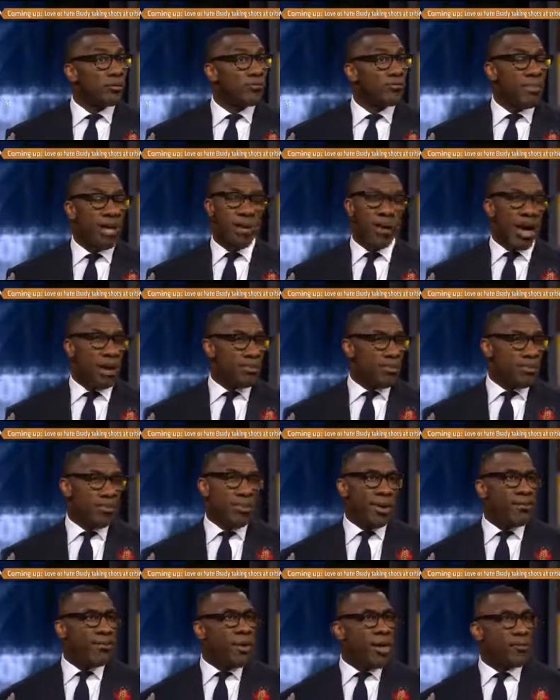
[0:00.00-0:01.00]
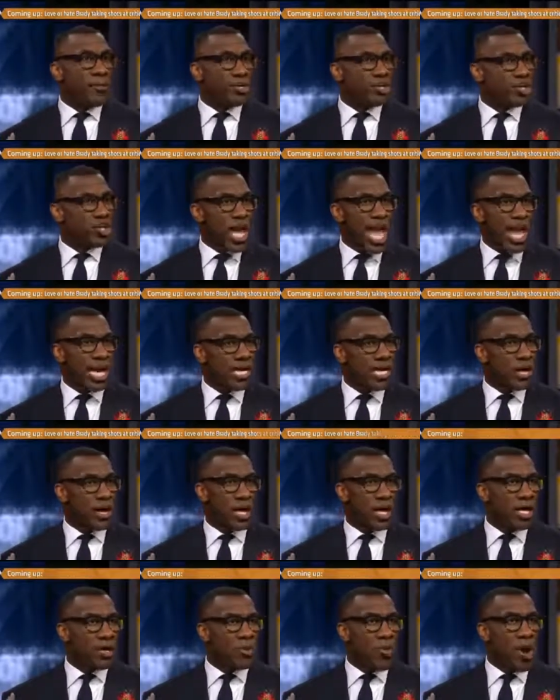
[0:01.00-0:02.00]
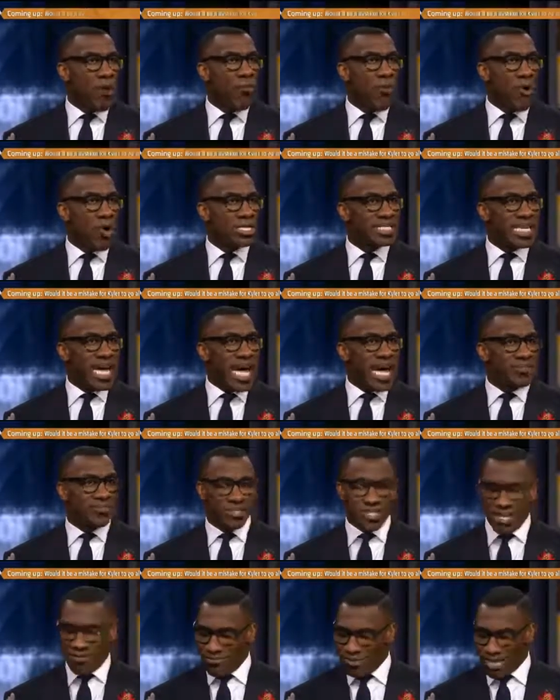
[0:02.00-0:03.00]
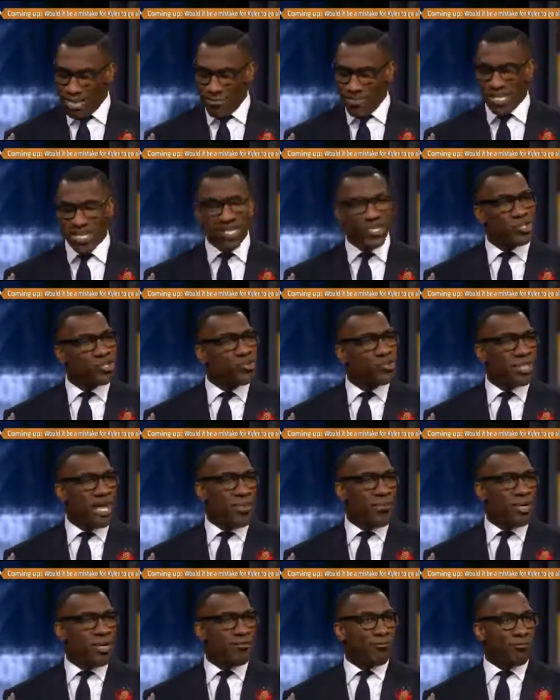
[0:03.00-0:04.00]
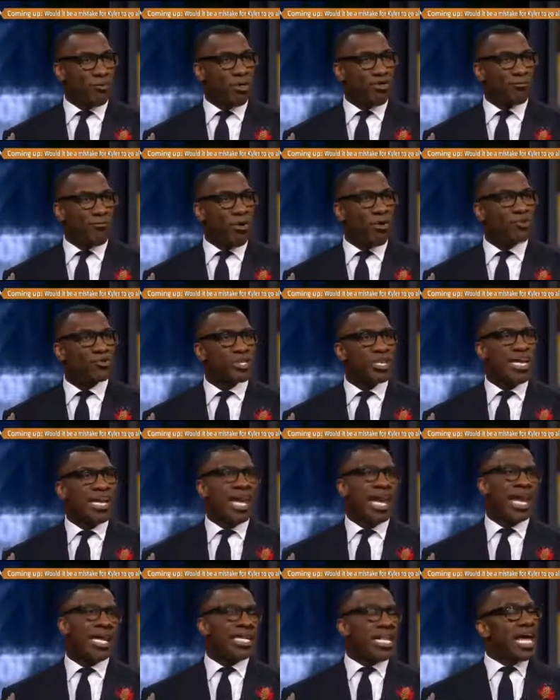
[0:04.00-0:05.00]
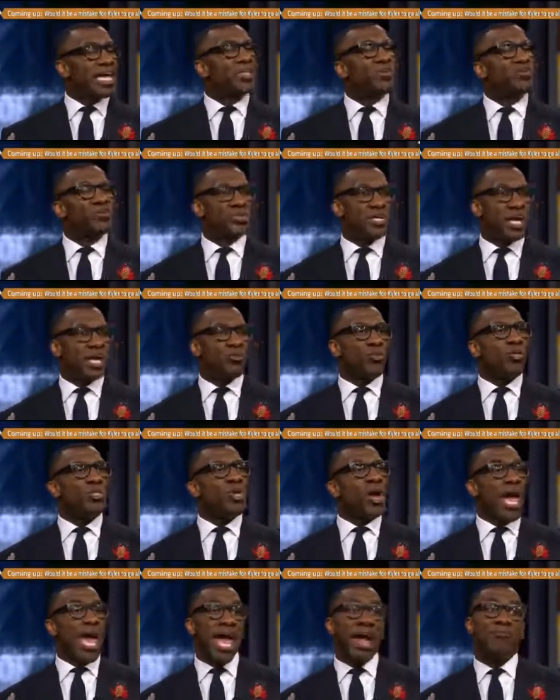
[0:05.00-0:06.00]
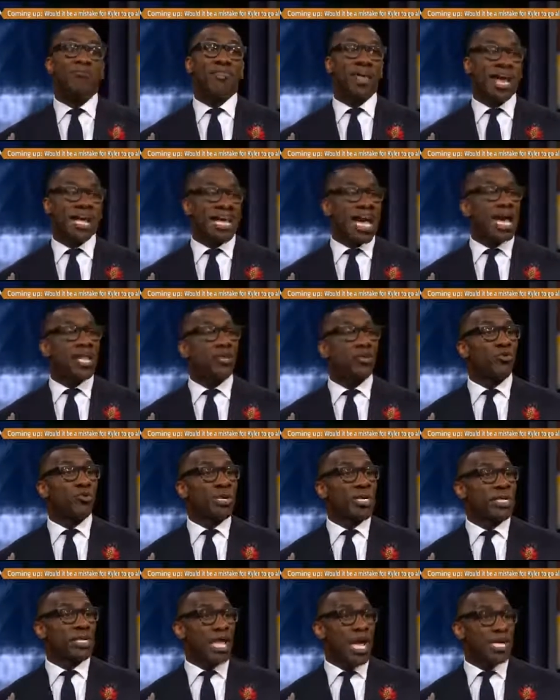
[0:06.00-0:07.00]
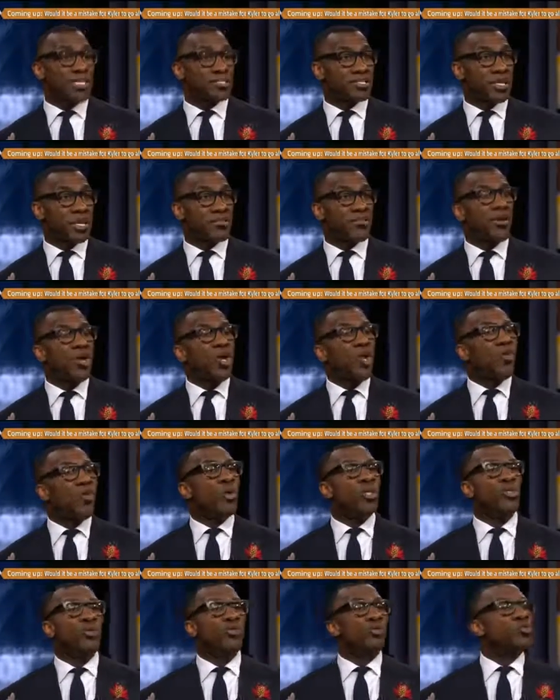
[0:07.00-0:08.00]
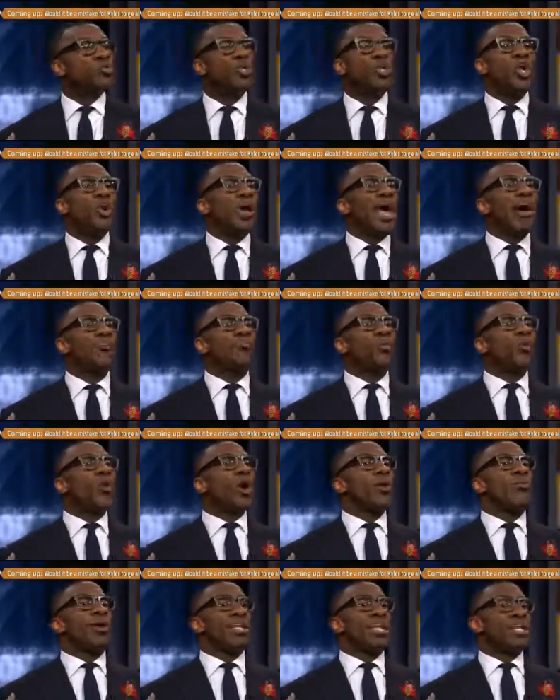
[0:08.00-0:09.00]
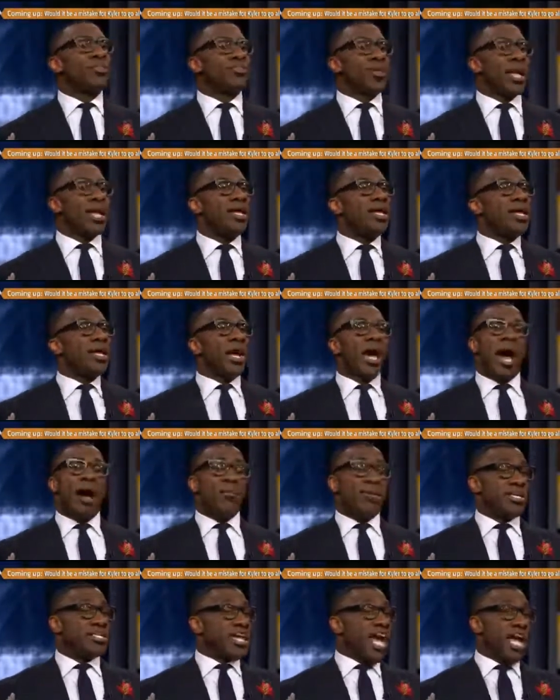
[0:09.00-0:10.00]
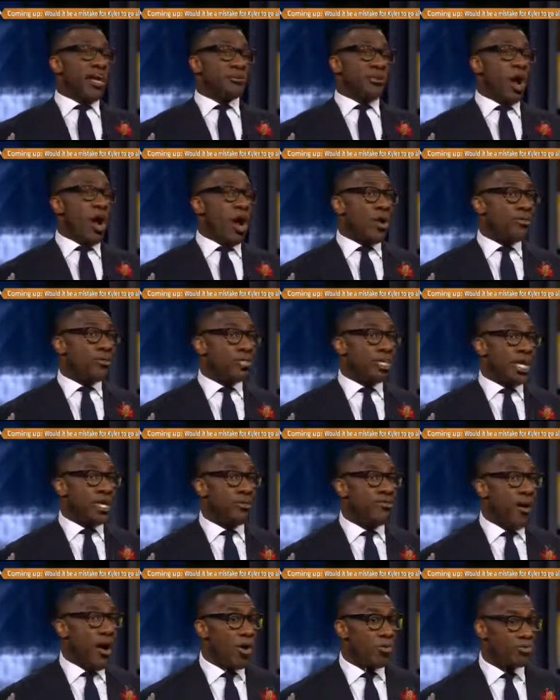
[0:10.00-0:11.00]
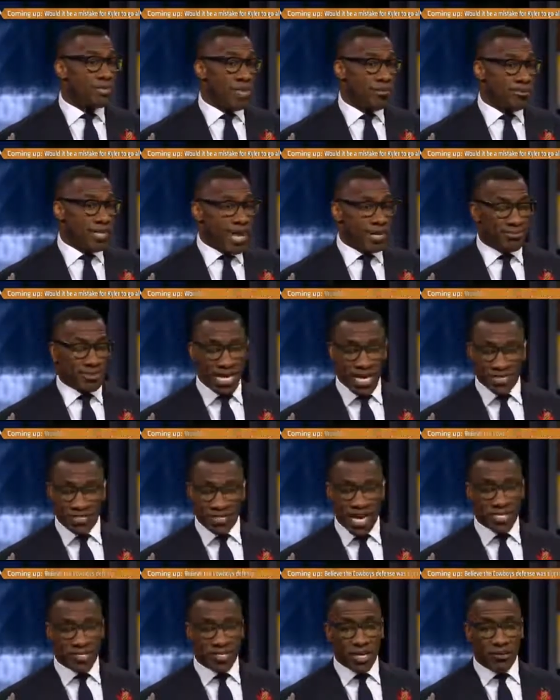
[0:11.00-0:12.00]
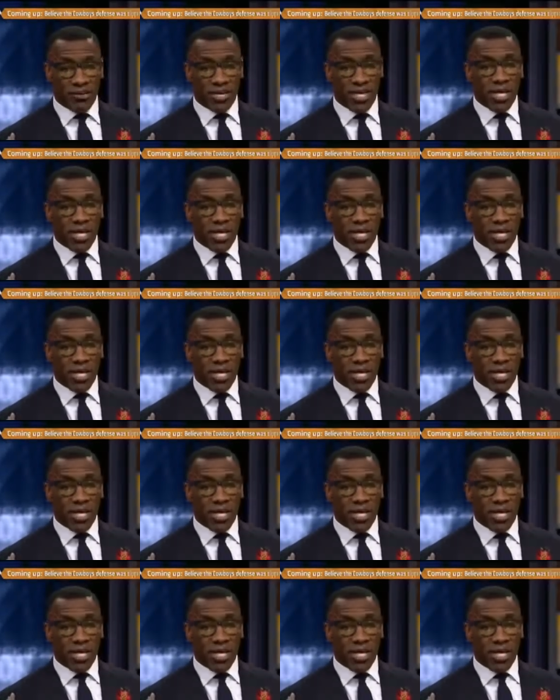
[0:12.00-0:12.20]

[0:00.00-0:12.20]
Maybe Shaq at one point in time, Skip. But, I mean, to shoot that many free throws, and like you said, when you have that kind of green light, Skip, when you don't have to worry about anything. I mean, James Harden would get in the ball sometimes last night, Skip.